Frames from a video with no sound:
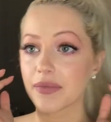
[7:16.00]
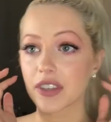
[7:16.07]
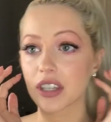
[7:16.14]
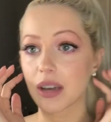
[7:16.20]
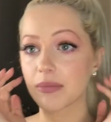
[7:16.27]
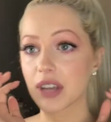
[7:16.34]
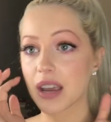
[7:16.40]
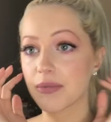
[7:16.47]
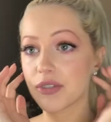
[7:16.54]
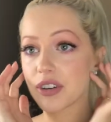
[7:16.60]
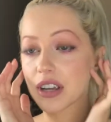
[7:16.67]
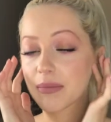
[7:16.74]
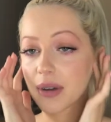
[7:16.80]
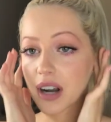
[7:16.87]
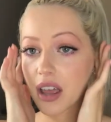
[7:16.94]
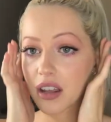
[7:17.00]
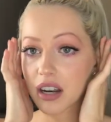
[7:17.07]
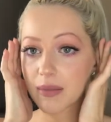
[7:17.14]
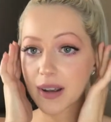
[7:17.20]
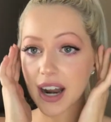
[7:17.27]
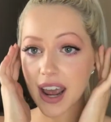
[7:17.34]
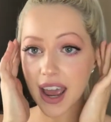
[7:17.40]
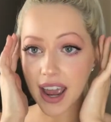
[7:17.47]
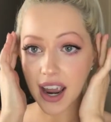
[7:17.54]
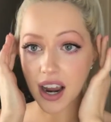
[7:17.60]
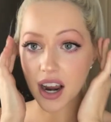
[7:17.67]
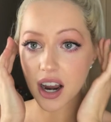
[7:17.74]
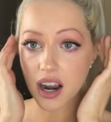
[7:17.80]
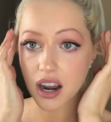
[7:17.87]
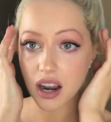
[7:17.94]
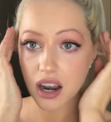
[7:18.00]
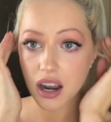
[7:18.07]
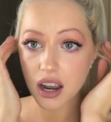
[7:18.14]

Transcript: Sometimes you can put a little bit of hair